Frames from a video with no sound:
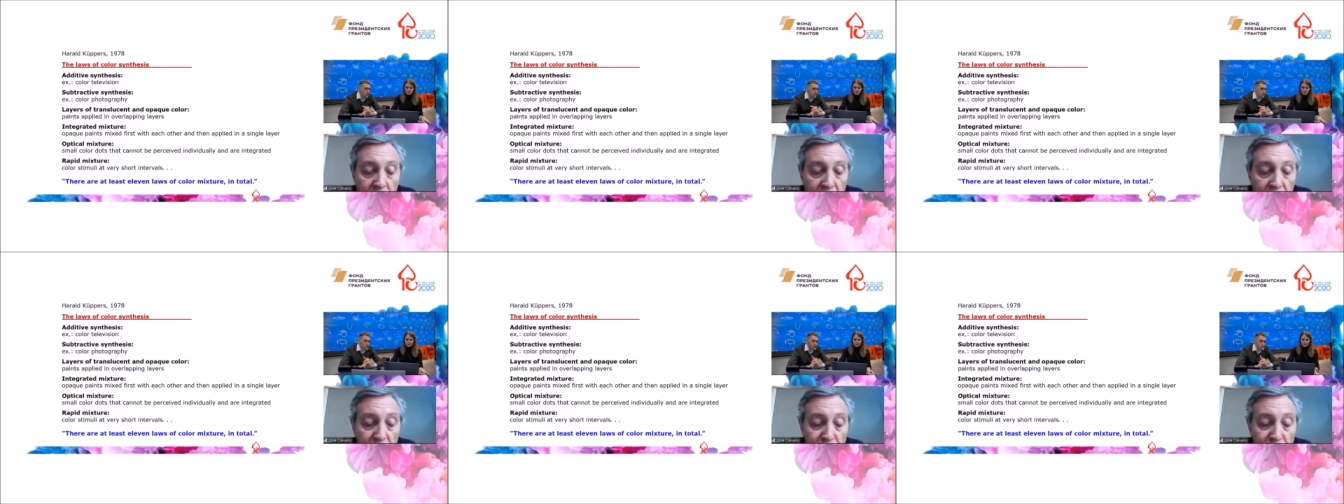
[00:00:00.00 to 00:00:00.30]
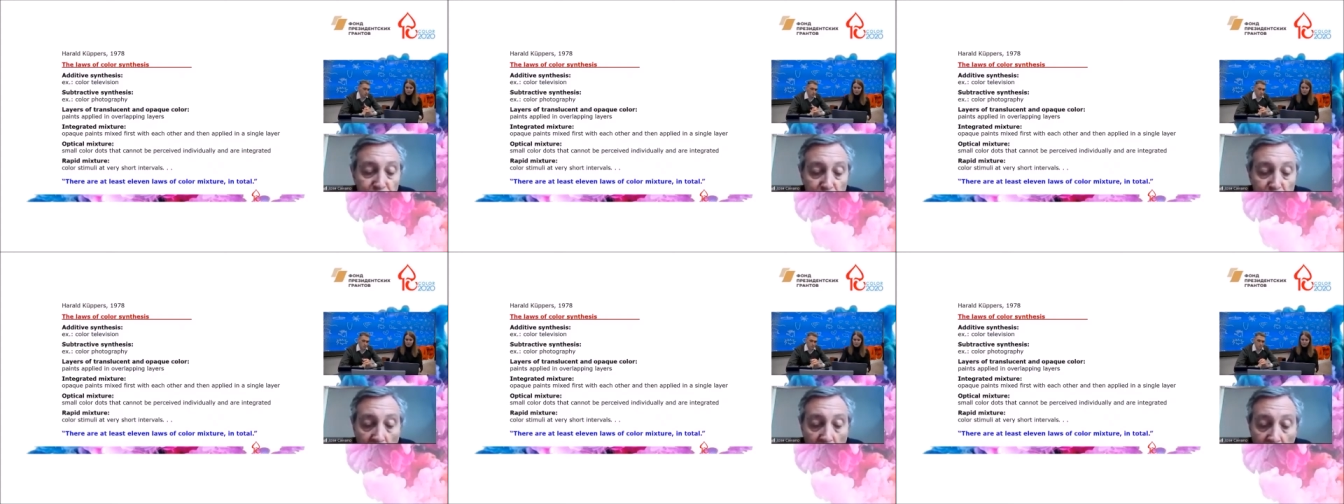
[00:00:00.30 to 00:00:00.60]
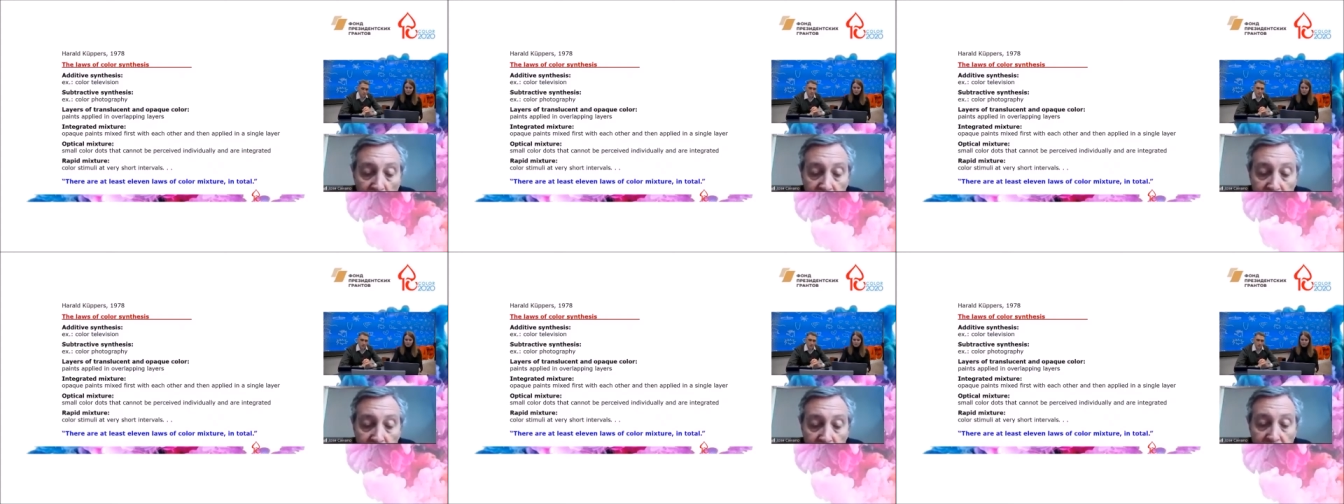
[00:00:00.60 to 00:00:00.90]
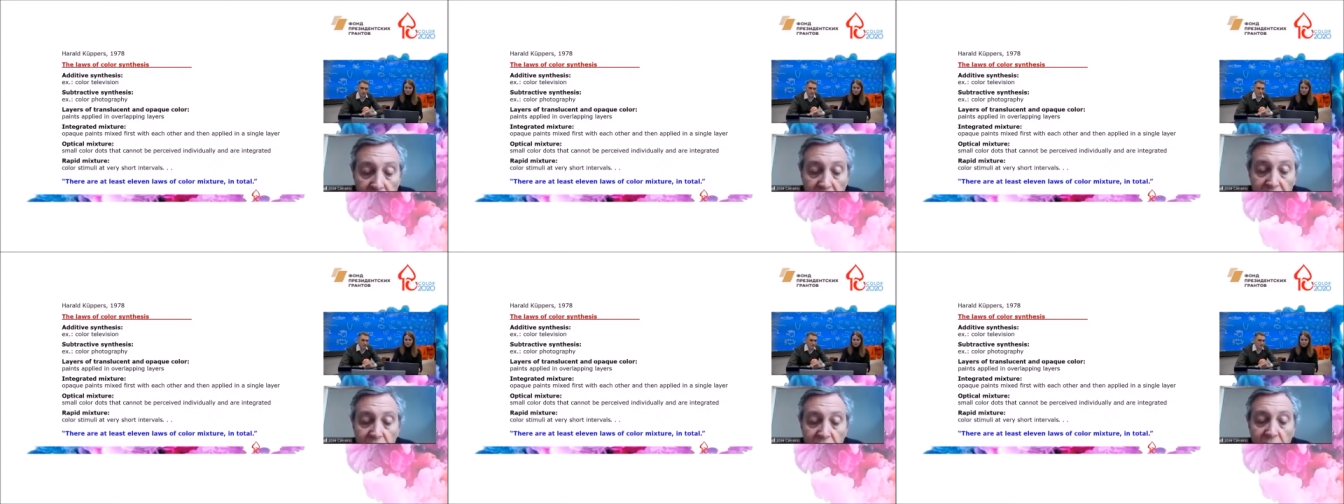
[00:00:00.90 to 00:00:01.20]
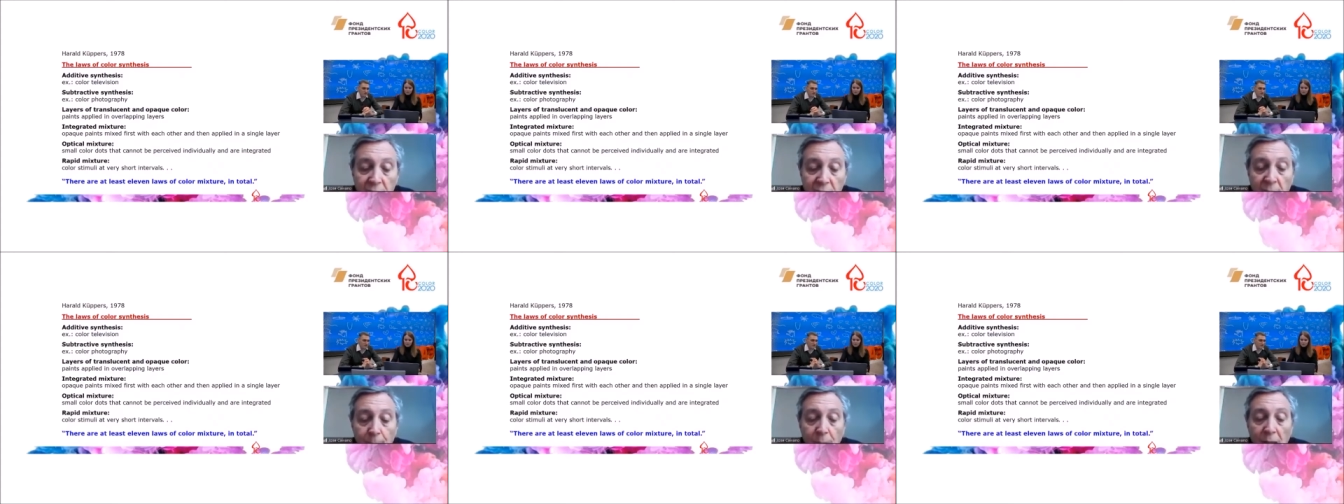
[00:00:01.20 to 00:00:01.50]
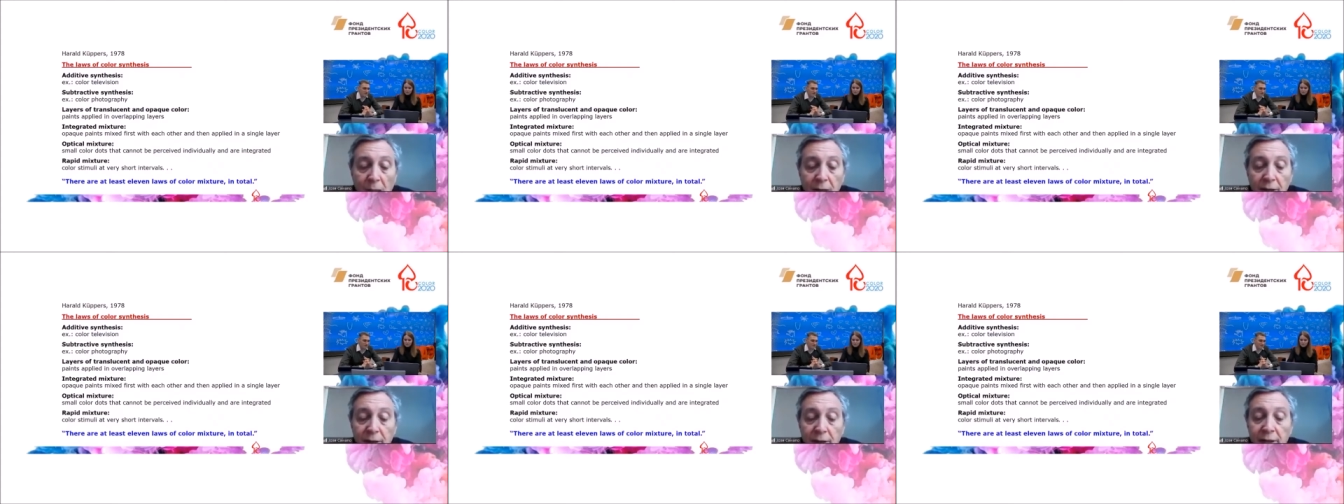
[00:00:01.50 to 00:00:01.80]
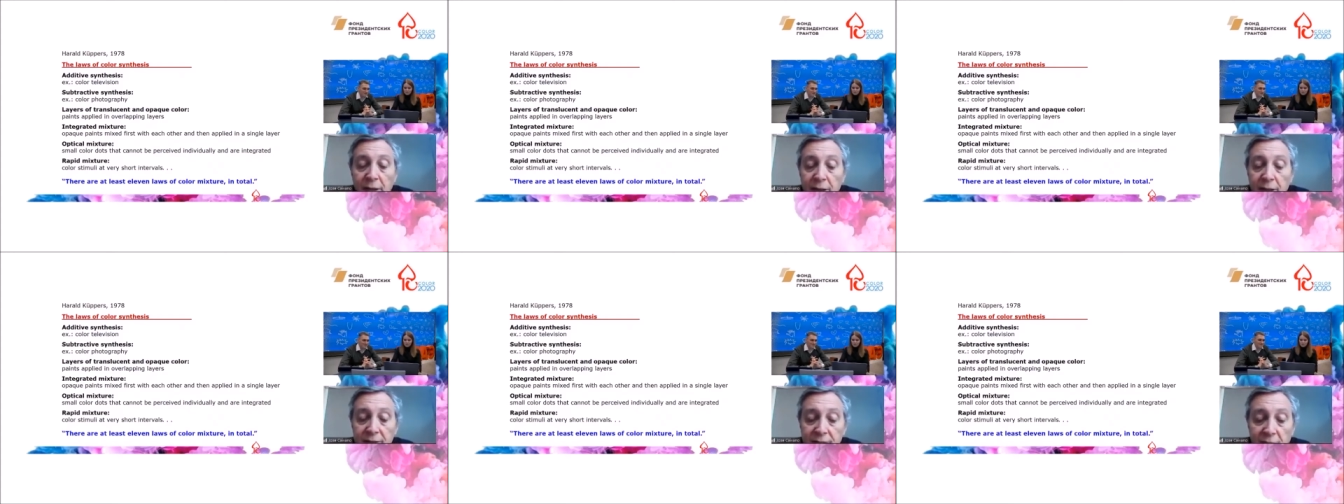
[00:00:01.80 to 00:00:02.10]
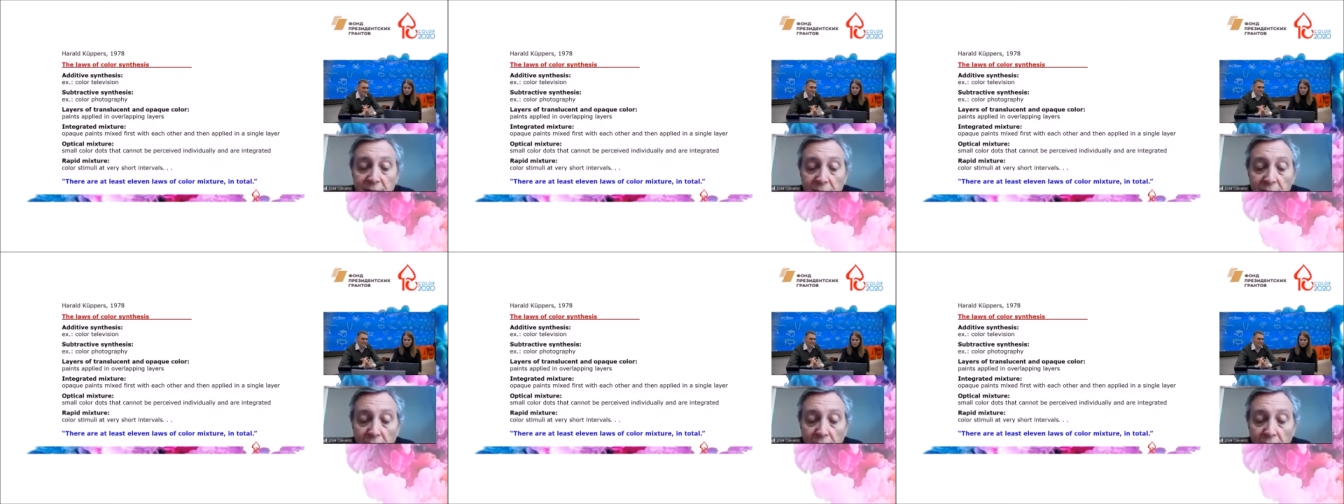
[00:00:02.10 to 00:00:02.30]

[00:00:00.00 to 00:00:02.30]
each other and then applied in a single